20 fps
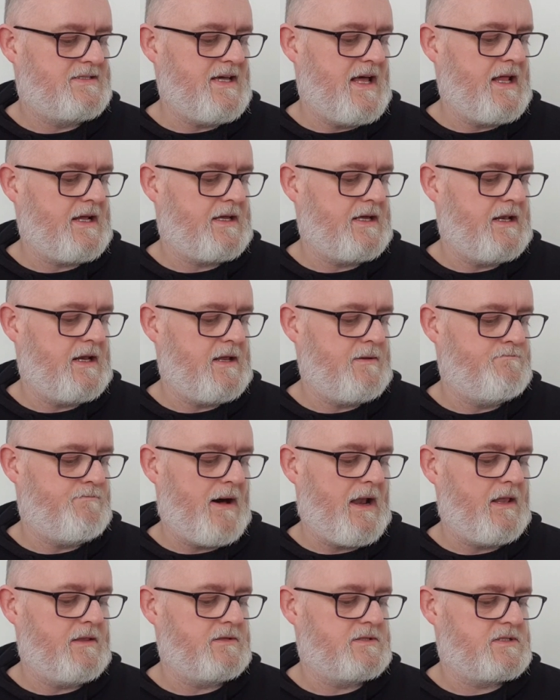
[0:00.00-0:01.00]
delicately
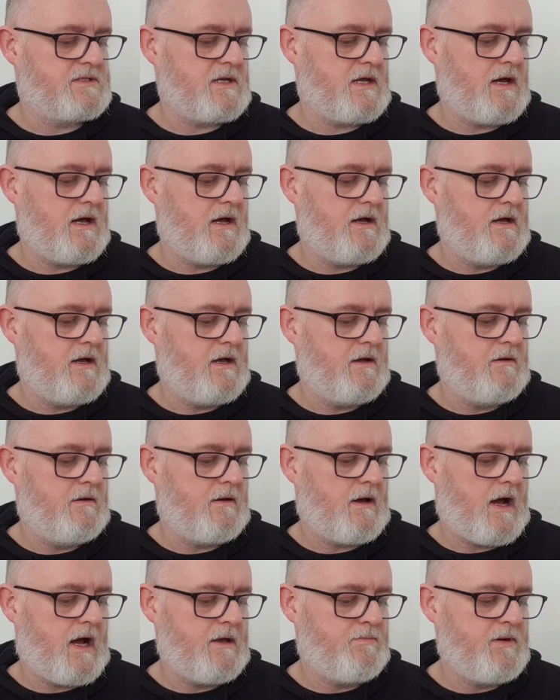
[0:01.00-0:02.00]
balanced uh,
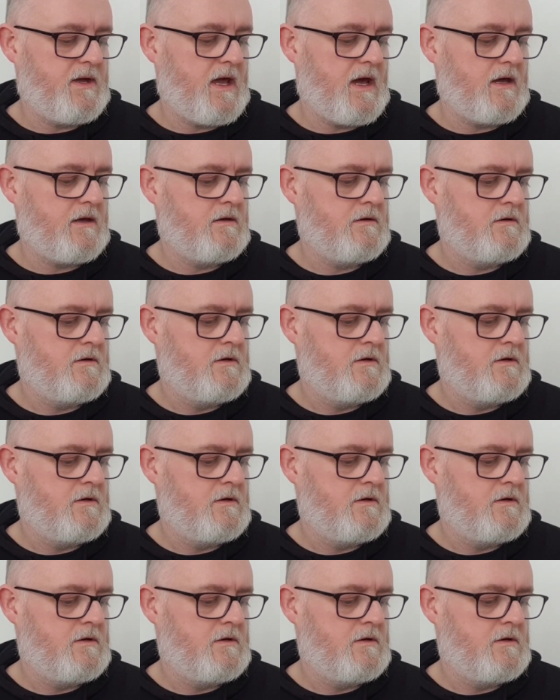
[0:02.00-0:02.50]
IPA.